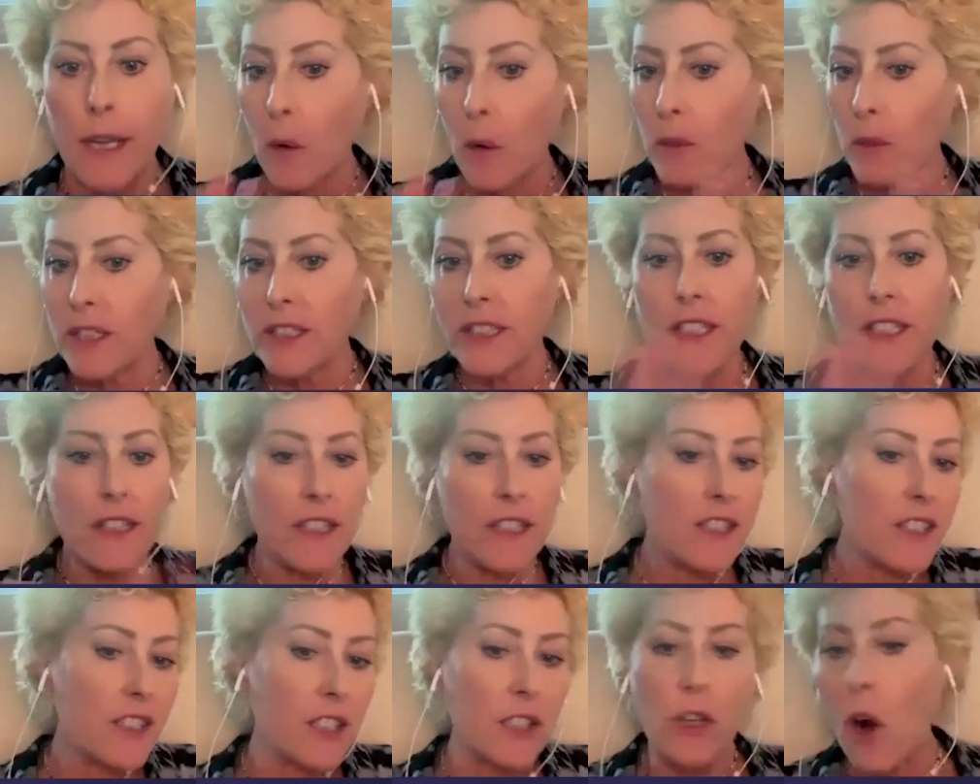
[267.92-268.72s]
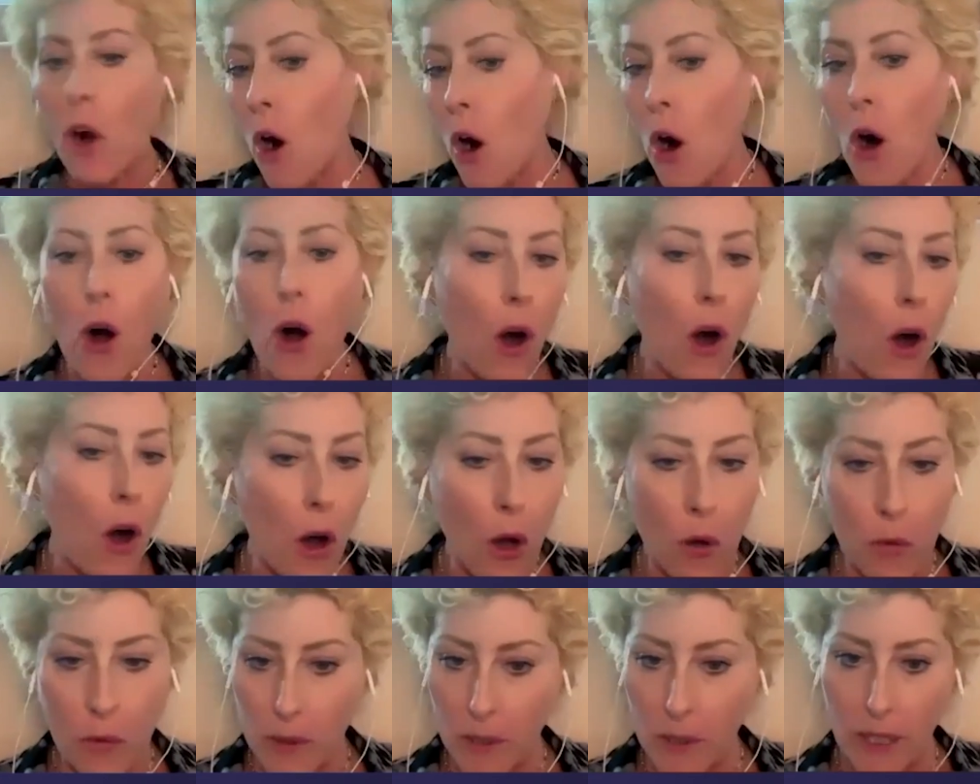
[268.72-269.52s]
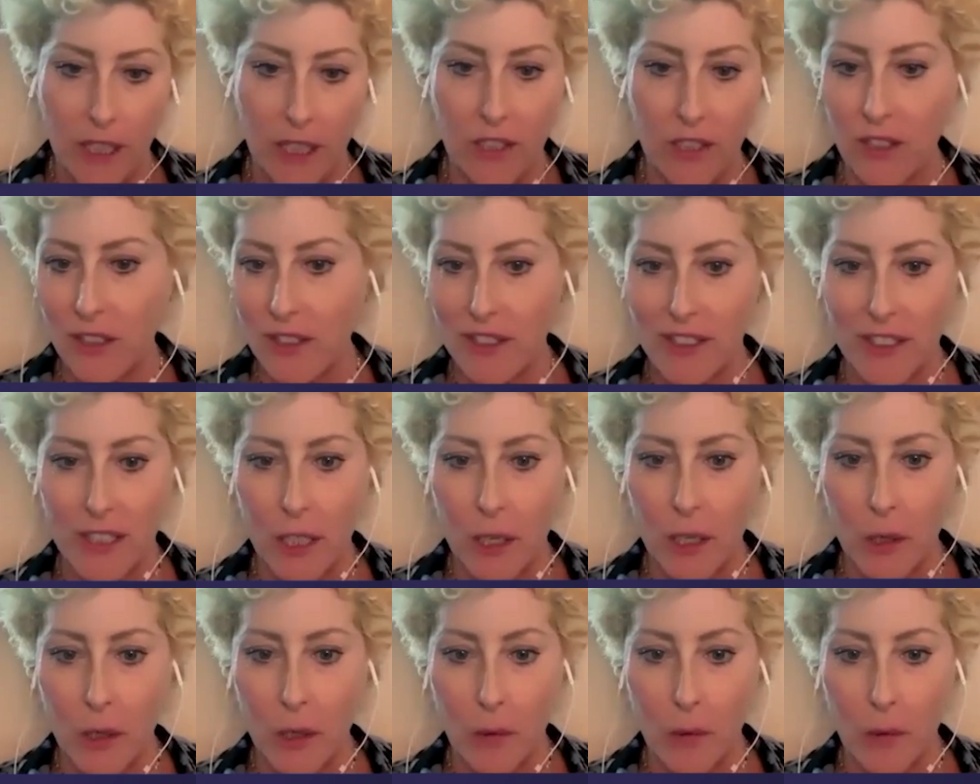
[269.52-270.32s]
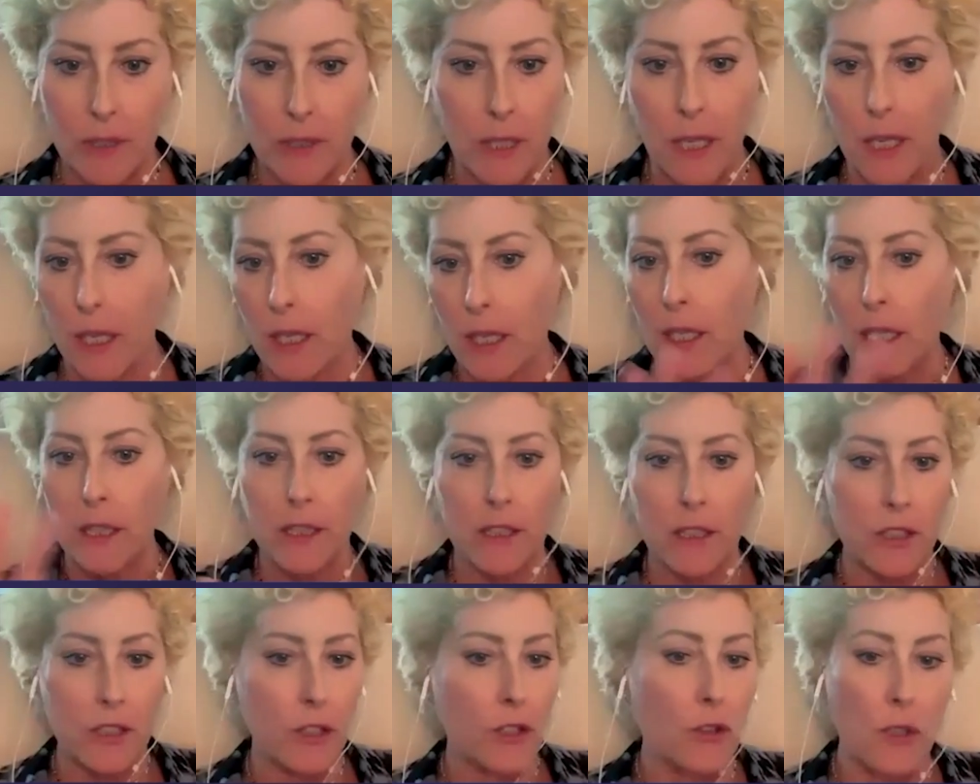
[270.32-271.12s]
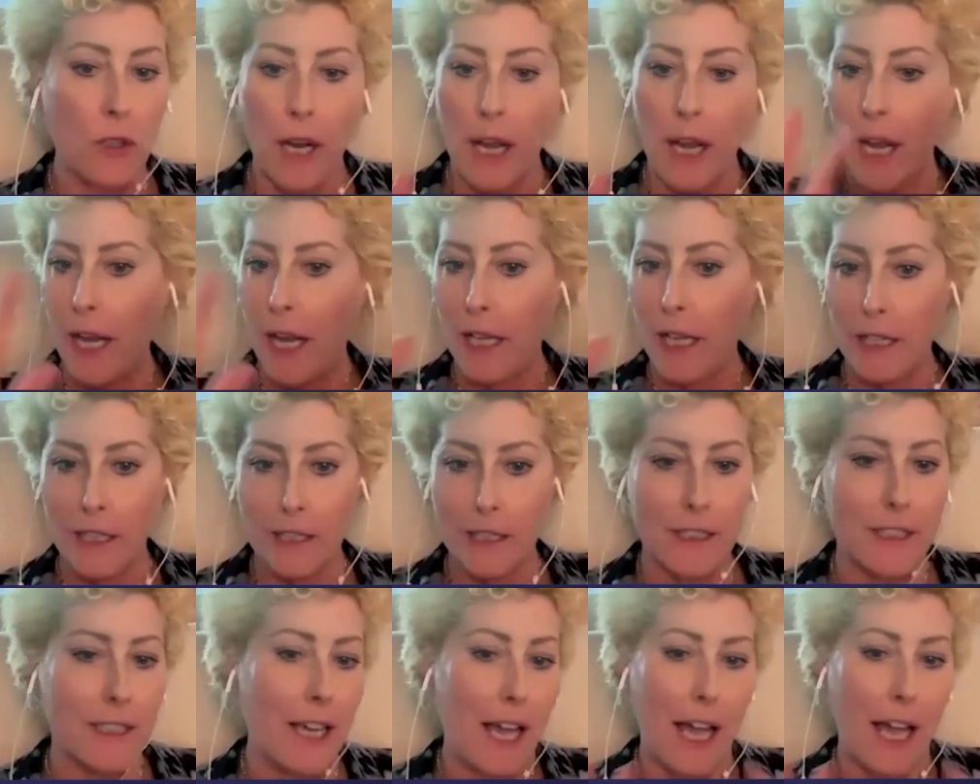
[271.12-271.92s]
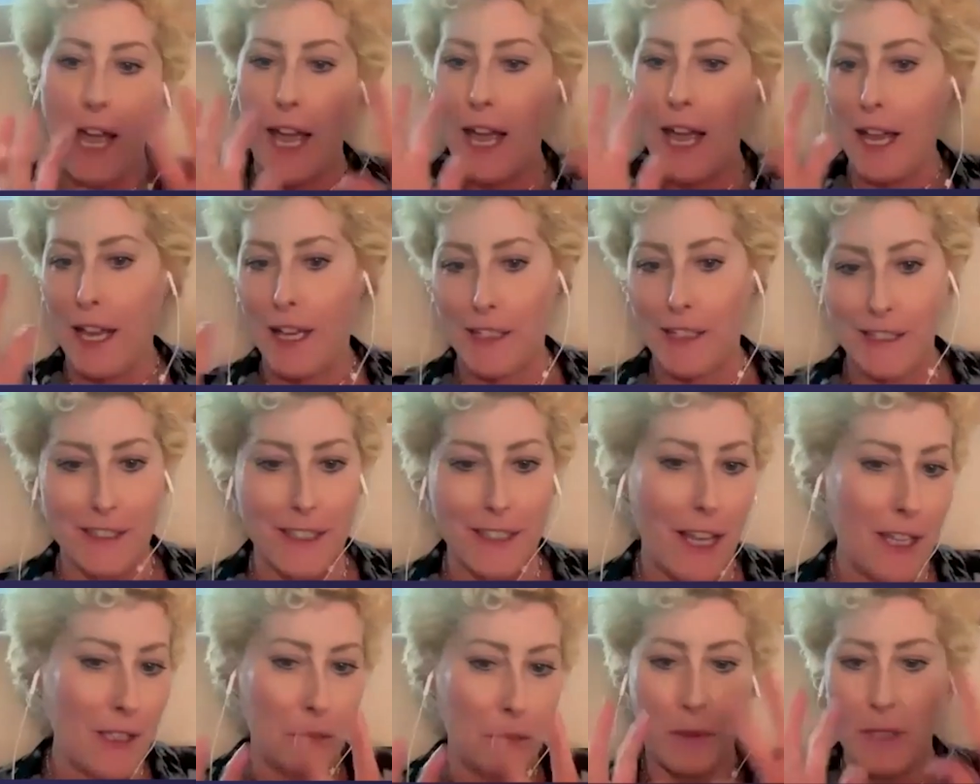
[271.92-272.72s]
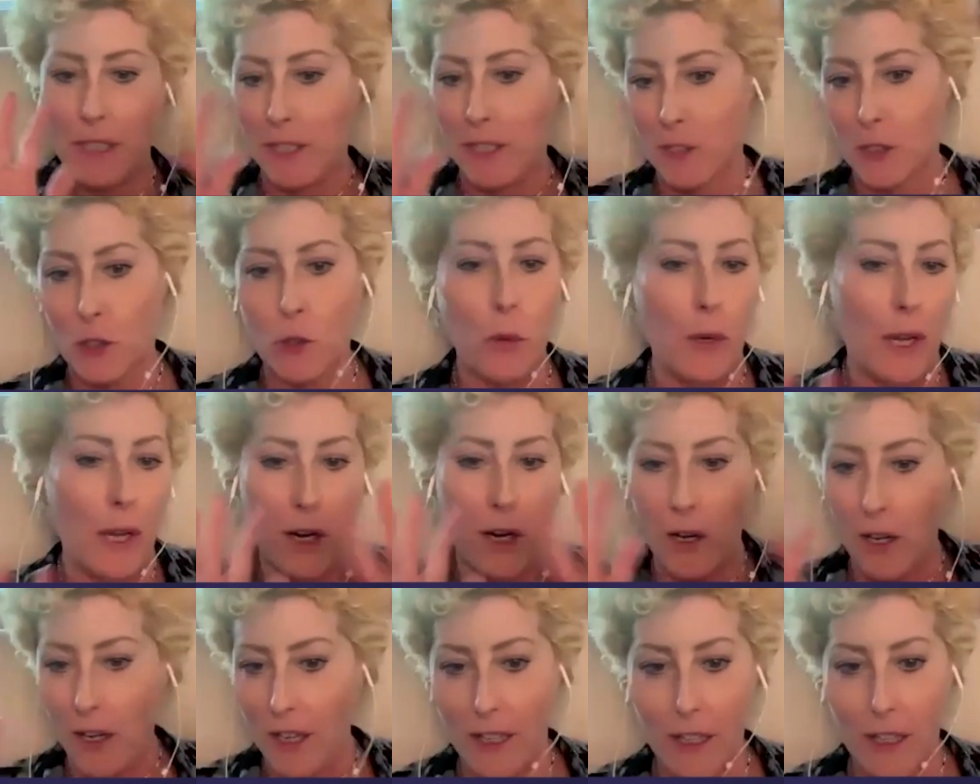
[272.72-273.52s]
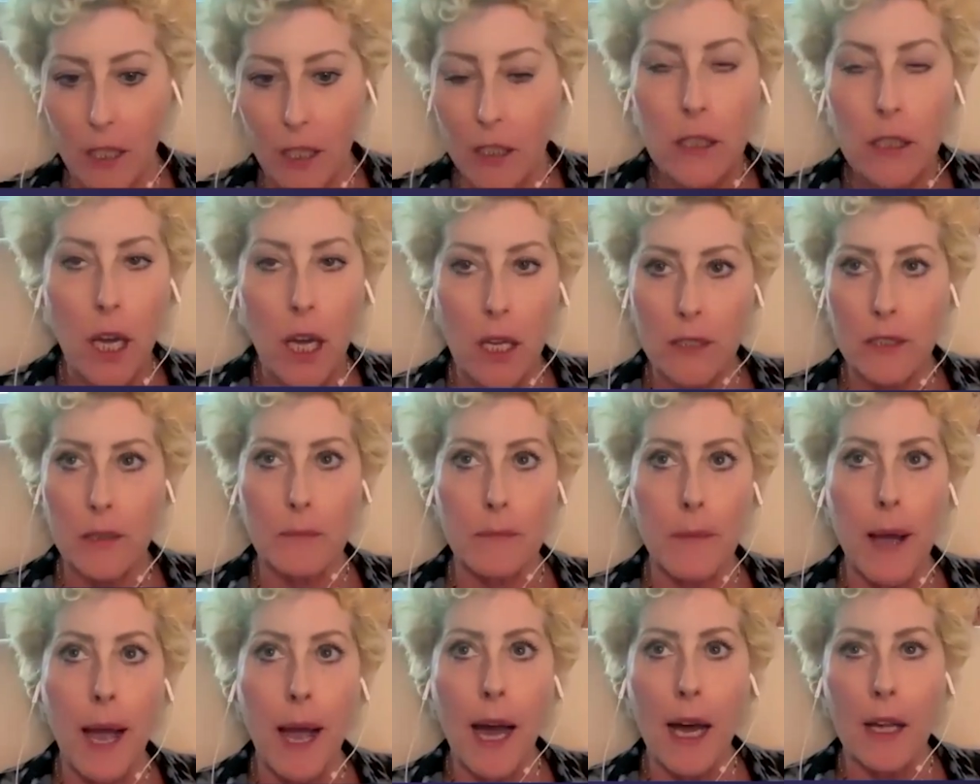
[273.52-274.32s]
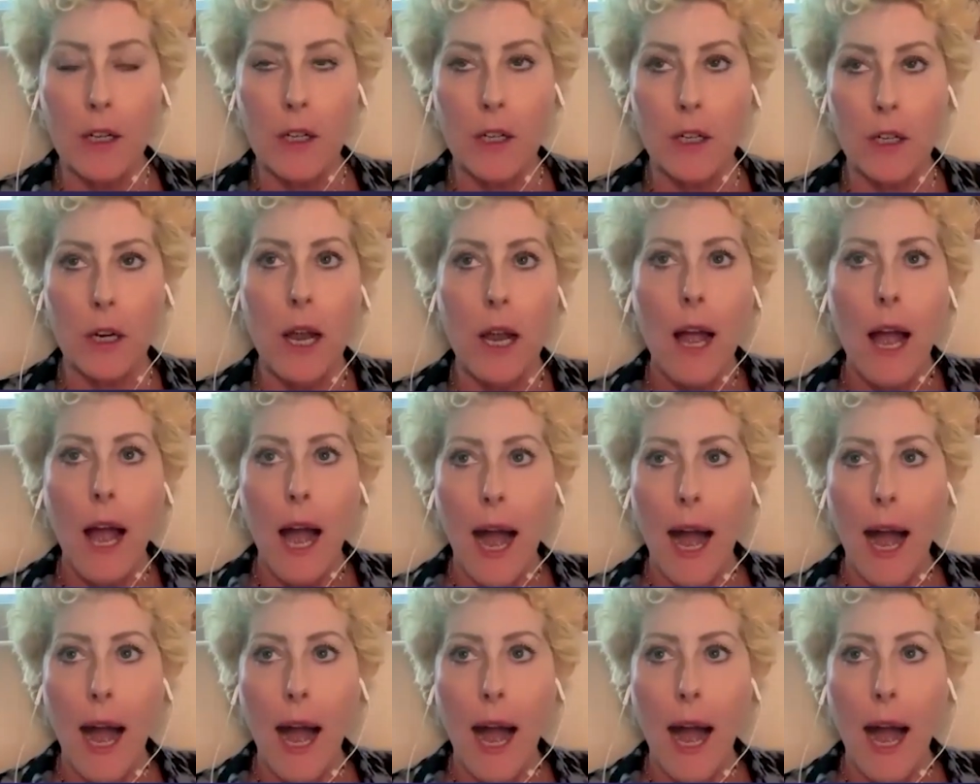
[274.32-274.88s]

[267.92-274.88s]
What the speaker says: Now, we see this in all relationships, like it's straight, it's gay, it's lesbian, it's queer. It doesn't matter.